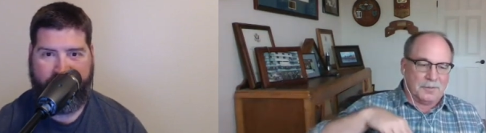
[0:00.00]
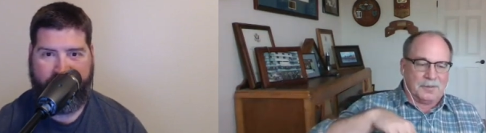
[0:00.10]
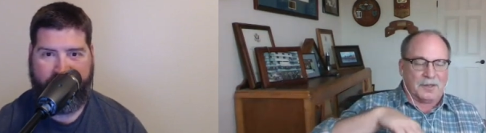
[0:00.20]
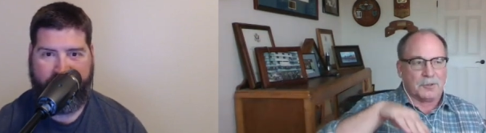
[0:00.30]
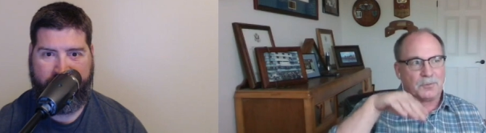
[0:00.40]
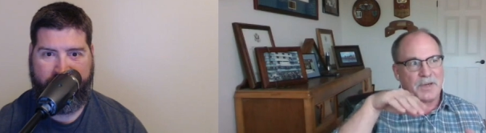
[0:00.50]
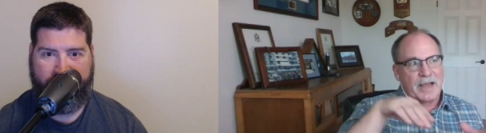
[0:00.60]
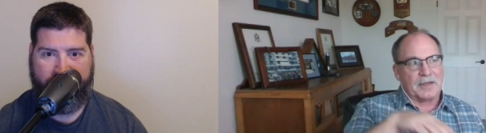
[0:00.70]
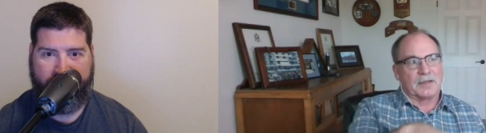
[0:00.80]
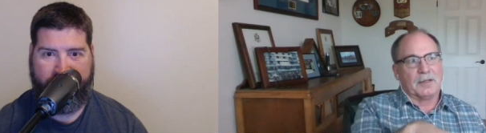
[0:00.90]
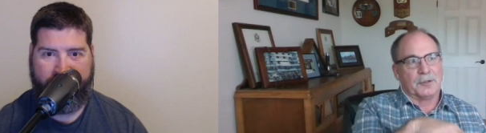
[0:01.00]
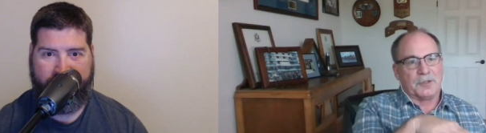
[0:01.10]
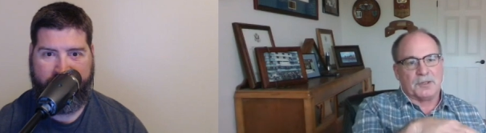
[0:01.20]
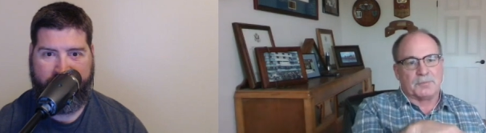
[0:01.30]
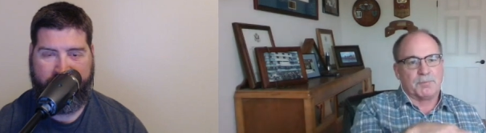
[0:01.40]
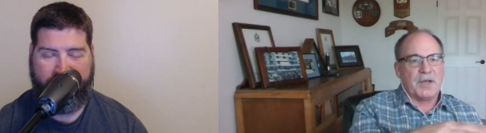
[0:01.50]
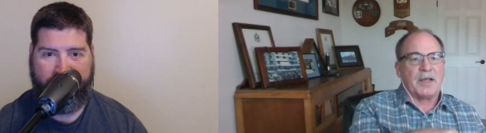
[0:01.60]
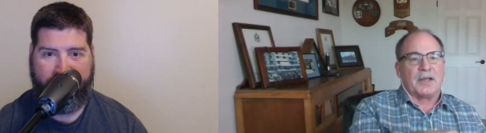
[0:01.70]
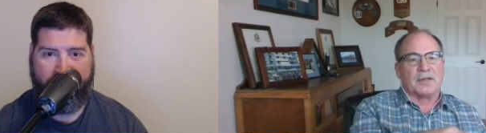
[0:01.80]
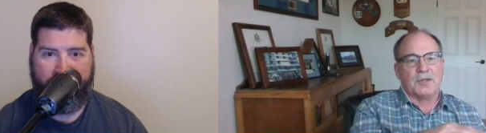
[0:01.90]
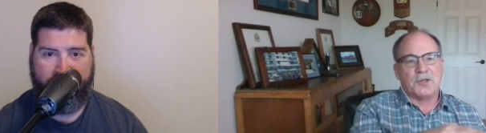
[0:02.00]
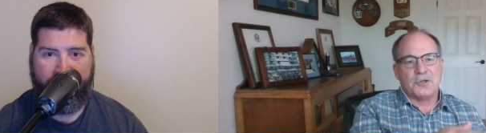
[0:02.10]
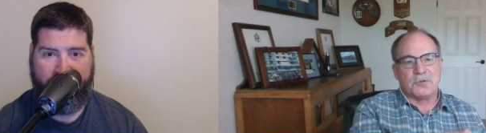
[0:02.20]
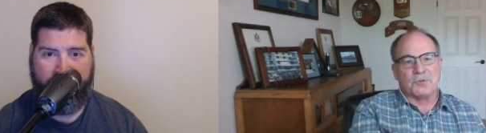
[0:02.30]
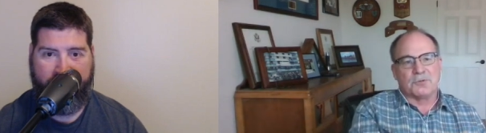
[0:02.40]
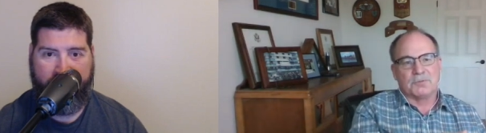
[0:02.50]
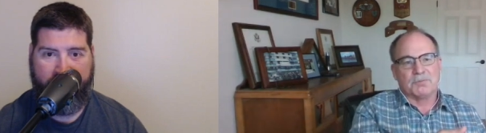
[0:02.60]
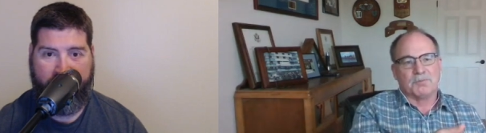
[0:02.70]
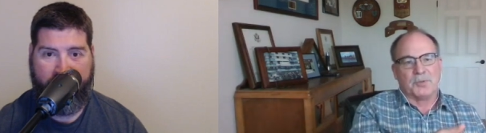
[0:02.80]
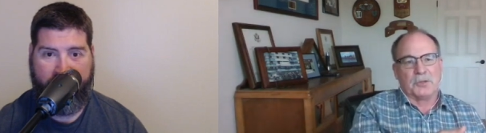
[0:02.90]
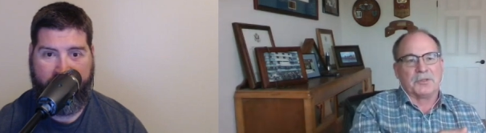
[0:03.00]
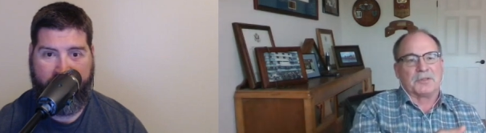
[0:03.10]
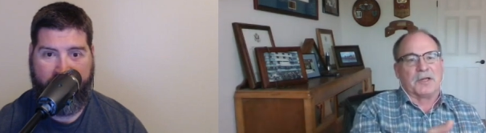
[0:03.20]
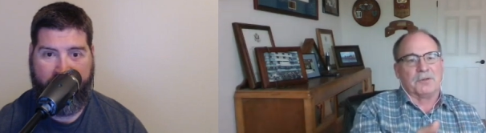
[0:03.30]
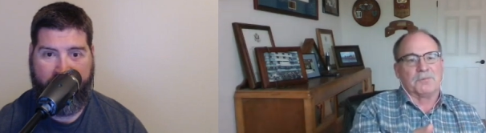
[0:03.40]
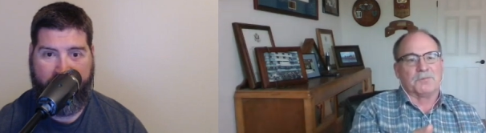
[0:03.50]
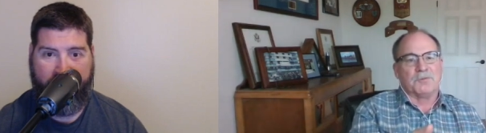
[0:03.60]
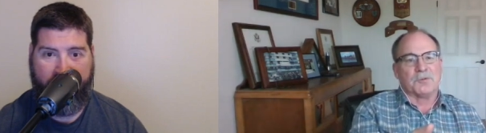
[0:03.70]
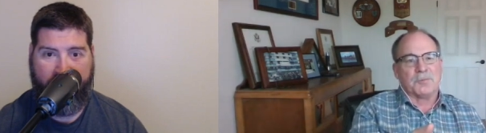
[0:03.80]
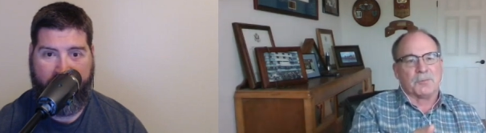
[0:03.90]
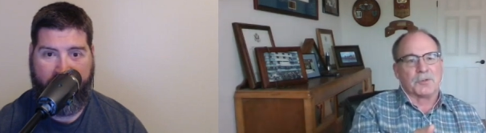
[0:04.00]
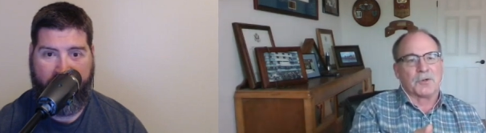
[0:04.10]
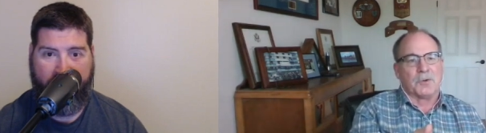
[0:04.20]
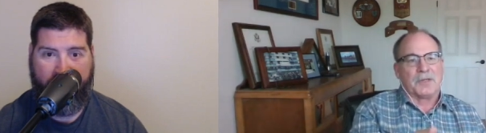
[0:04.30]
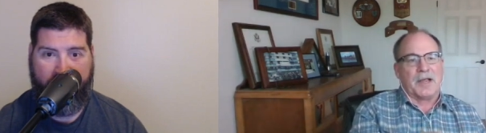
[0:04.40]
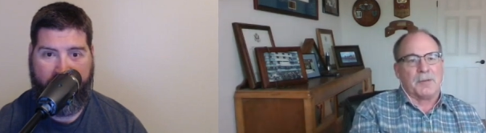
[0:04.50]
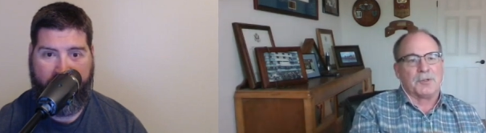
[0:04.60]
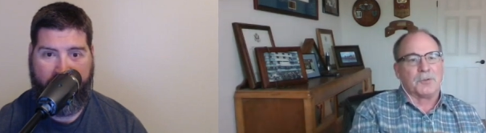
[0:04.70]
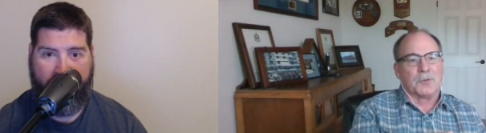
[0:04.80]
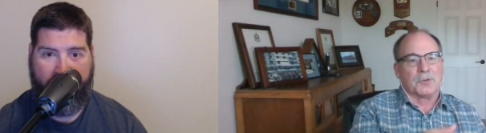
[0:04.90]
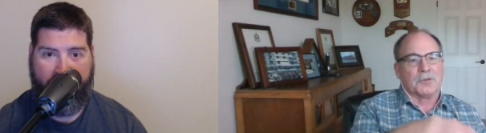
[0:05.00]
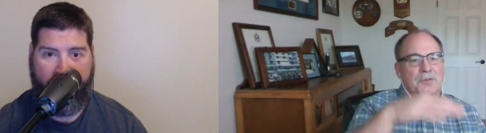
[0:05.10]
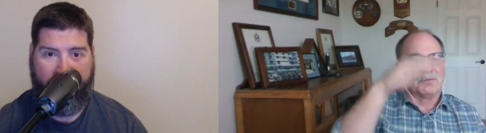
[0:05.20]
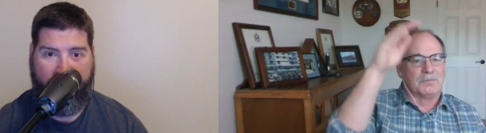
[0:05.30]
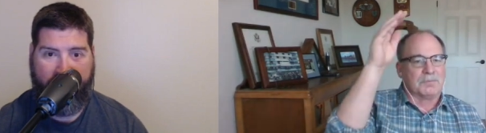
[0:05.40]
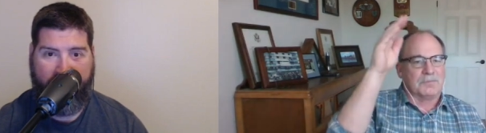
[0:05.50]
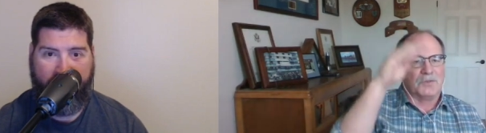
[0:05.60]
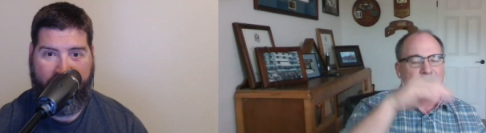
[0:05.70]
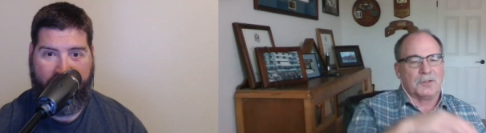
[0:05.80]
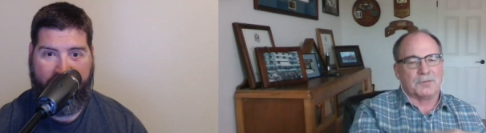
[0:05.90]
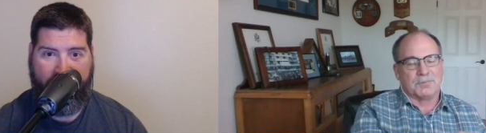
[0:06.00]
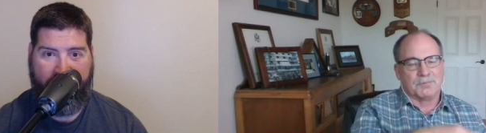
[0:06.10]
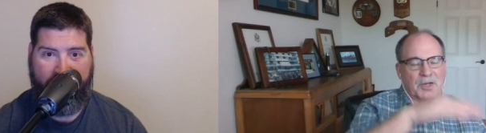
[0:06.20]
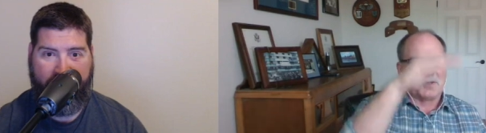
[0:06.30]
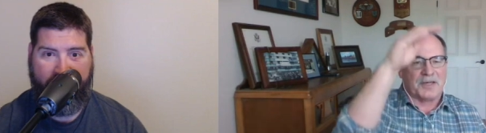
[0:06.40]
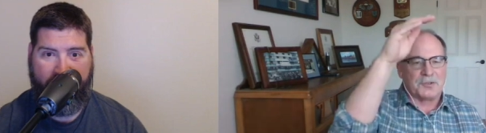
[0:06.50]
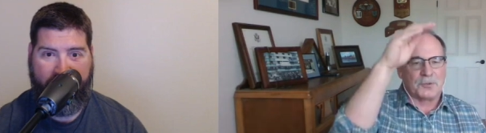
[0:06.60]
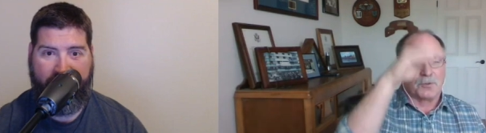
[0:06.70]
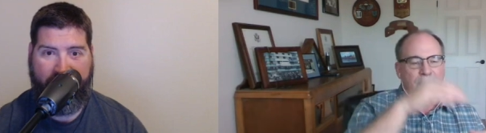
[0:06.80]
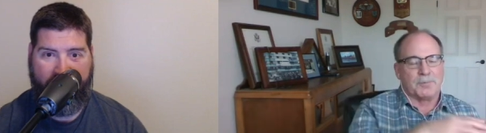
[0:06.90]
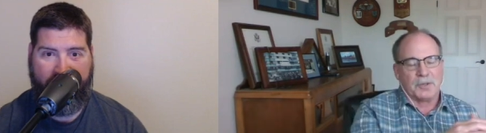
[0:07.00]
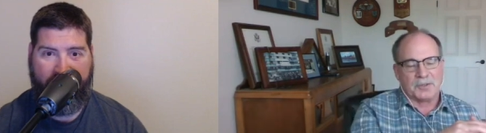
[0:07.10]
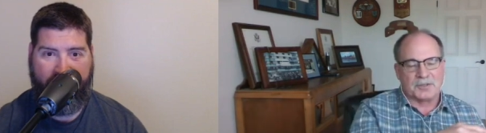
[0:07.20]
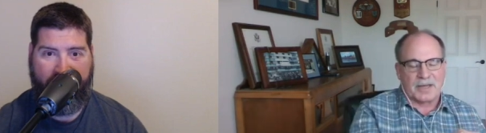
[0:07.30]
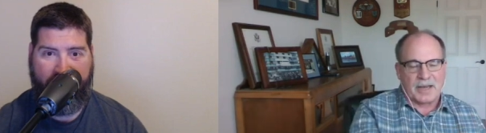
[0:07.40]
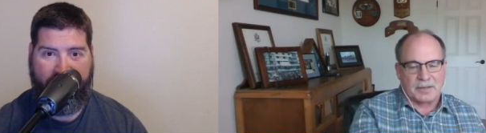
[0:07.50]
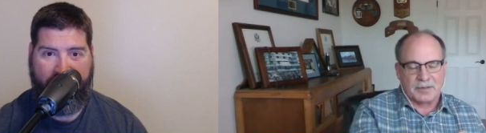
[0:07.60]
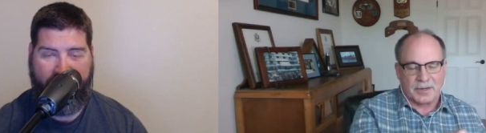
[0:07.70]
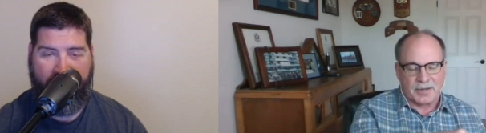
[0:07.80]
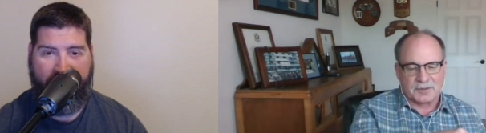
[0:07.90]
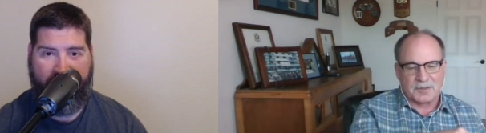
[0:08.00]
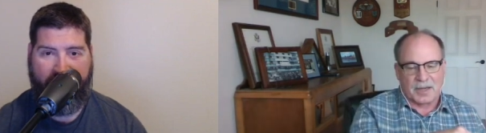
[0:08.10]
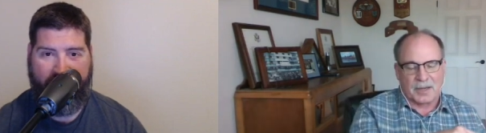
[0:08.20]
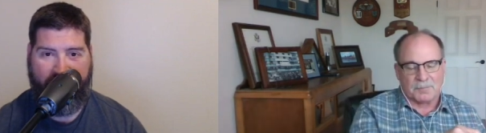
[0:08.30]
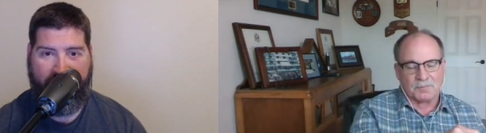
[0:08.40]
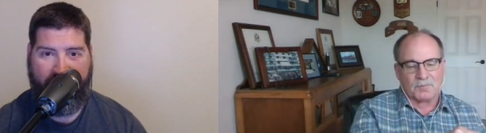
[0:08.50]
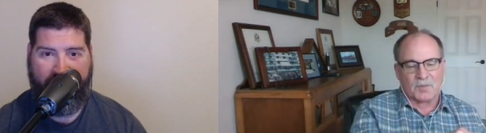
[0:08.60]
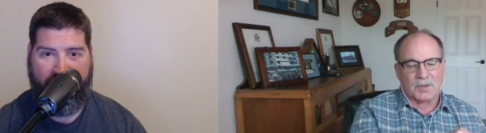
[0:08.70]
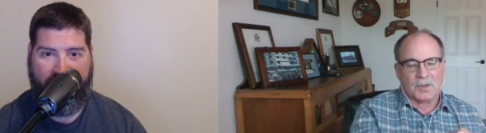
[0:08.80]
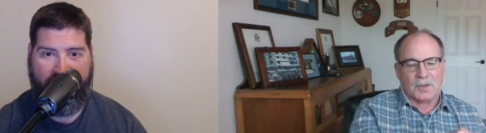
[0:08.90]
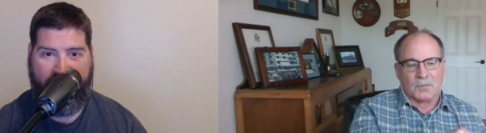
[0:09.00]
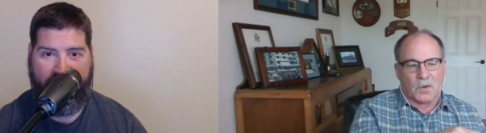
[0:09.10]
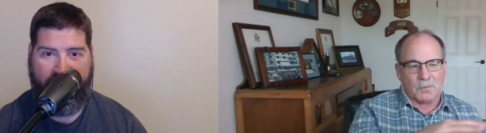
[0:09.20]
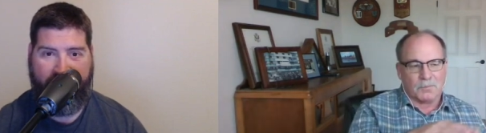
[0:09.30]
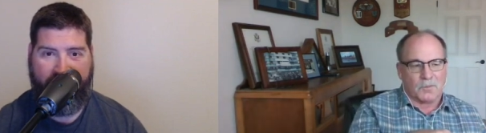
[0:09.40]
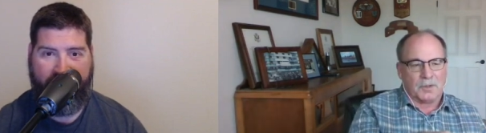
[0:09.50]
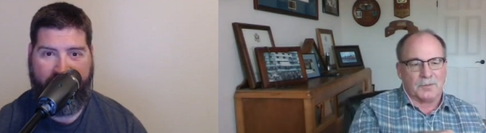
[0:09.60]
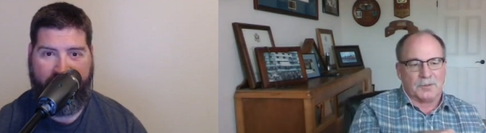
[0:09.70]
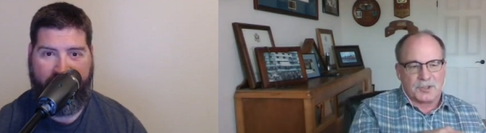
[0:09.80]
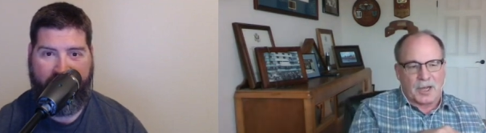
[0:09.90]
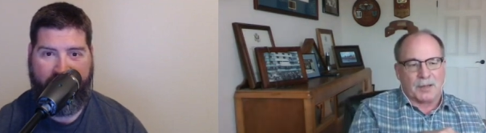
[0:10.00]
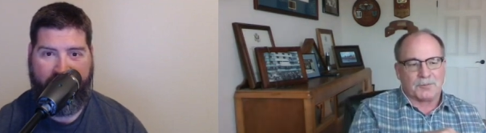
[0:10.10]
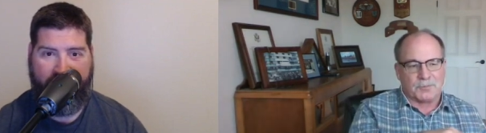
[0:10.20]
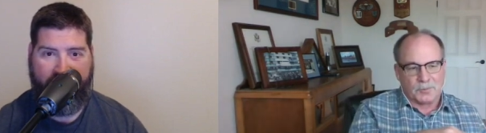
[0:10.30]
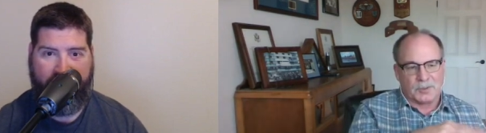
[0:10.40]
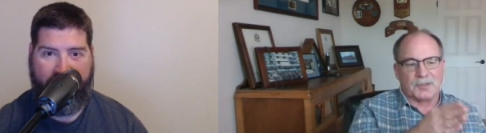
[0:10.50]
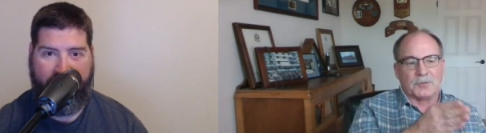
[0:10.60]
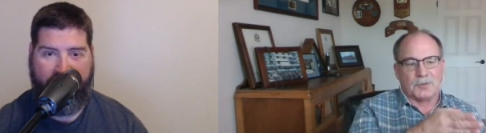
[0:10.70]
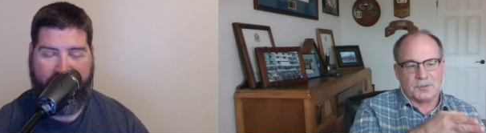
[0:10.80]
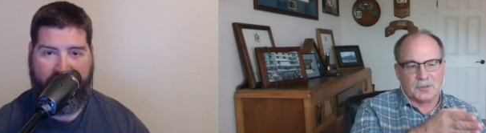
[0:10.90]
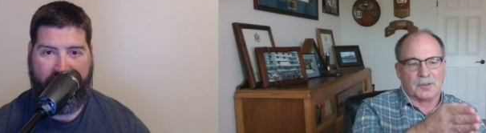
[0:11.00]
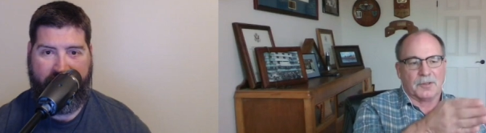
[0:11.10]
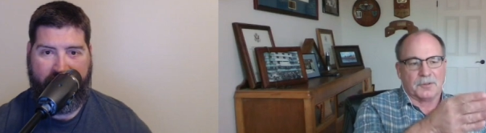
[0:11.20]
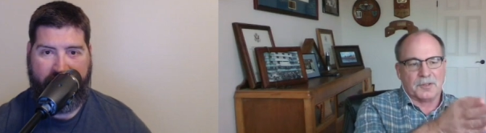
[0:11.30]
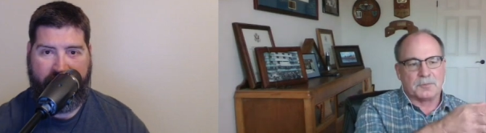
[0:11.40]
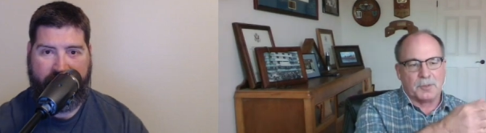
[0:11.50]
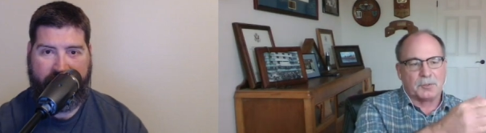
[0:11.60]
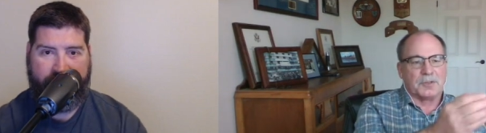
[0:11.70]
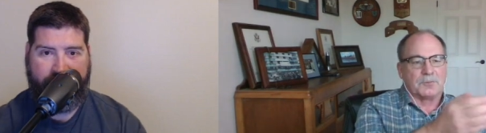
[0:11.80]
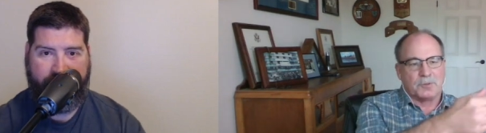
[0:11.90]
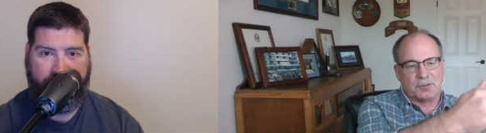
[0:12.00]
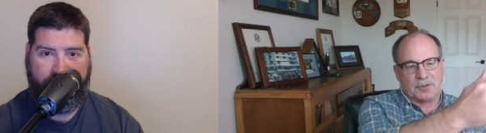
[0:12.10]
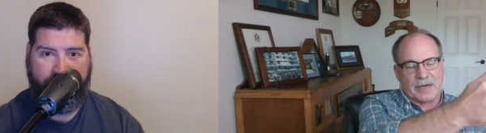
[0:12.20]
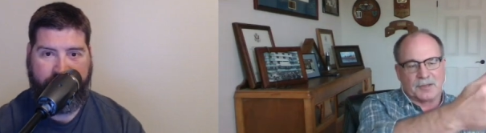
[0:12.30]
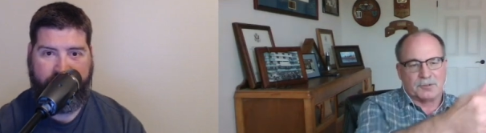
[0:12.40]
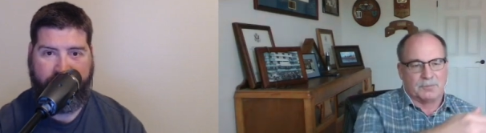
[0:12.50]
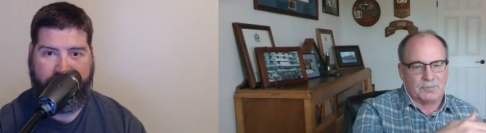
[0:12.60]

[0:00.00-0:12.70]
Speaker 1: because we had to clear these big, huge buildings. I don't know if you remember going to Amador, the you know these multi-story buildings they had there yeah, at the yeah. time. Well, one of the jobs for us was to clear these buildings, which got us